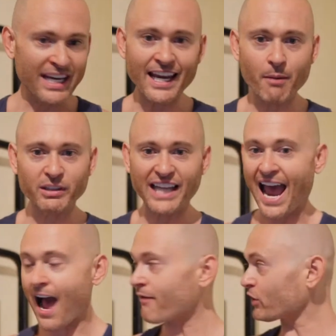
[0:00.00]
being able to
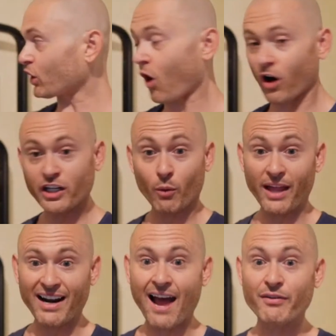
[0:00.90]
have your cardio
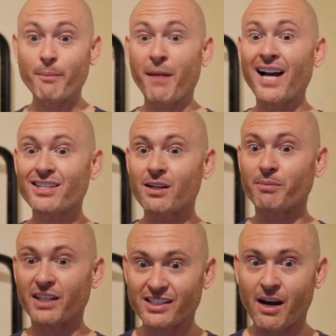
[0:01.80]
without having to buy
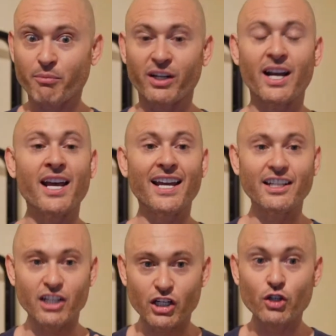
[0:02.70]
something separate
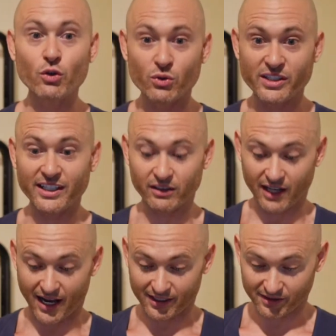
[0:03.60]
is a huge deal,
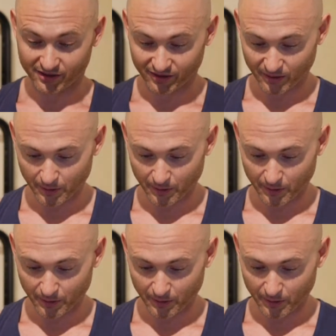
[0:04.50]
guys.